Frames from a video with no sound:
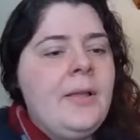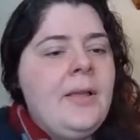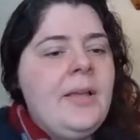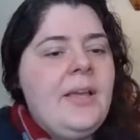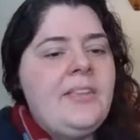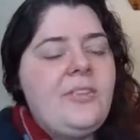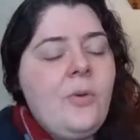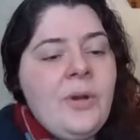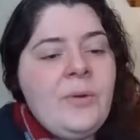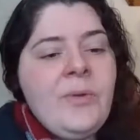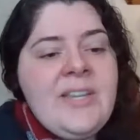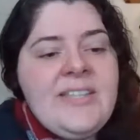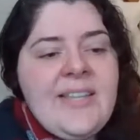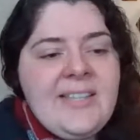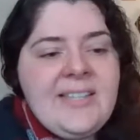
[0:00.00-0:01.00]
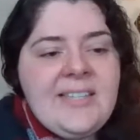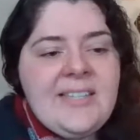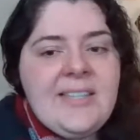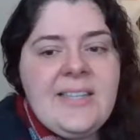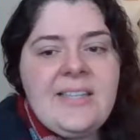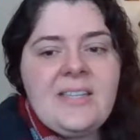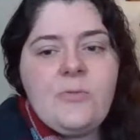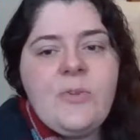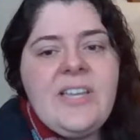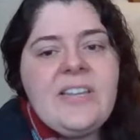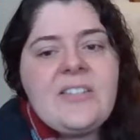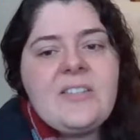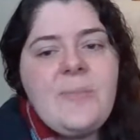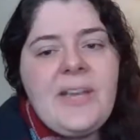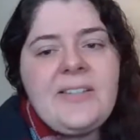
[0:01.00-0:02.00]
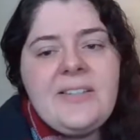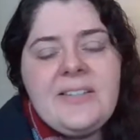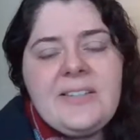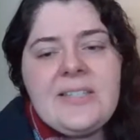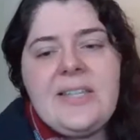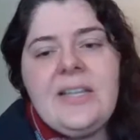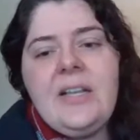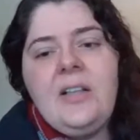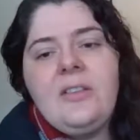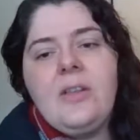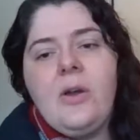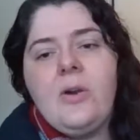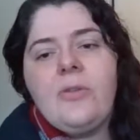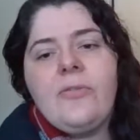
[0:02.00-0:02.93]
And so when we tested this, we expected to get a load of